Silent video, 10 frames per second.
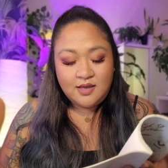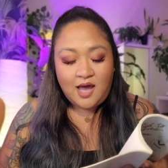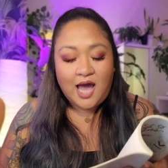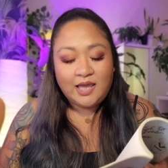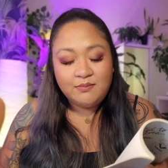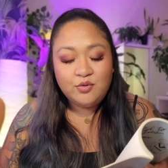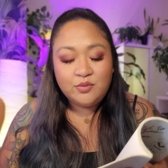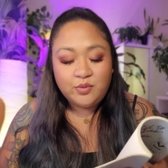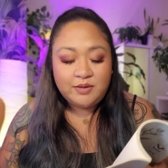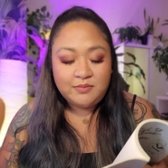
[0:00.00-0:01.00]
I am
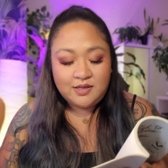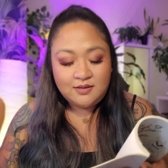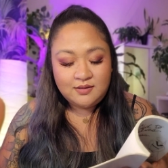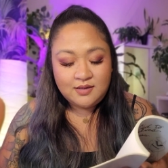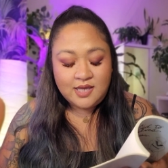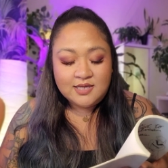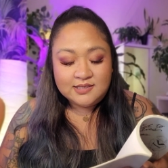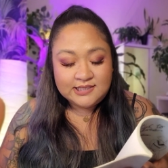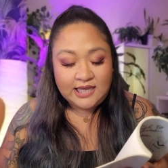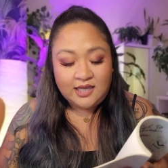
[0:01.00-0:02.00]
with Whitman,
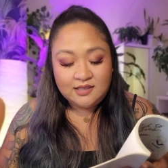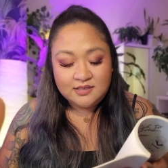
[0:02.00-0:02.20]
singing